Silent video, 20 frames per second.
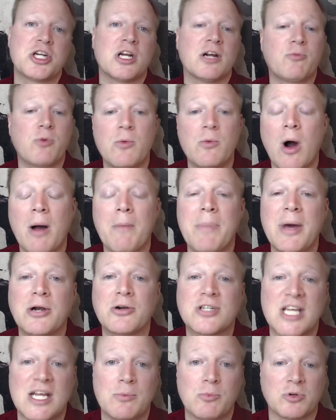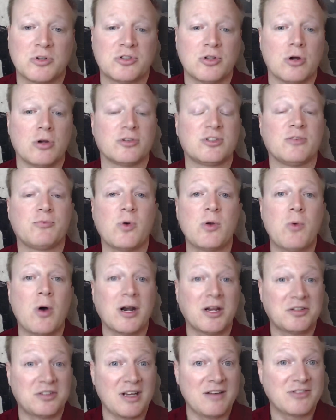if we want better team results, if we want
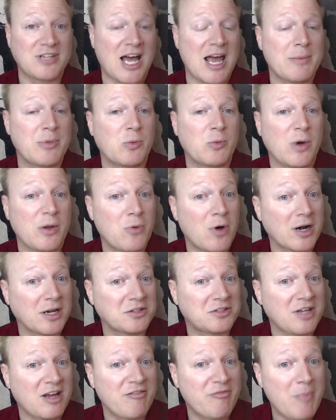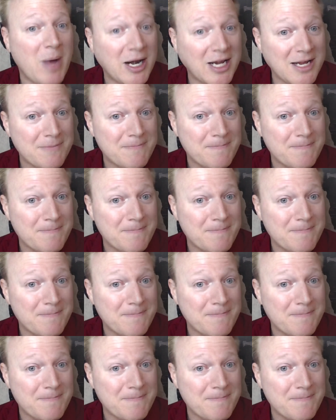to save time and we want to save money,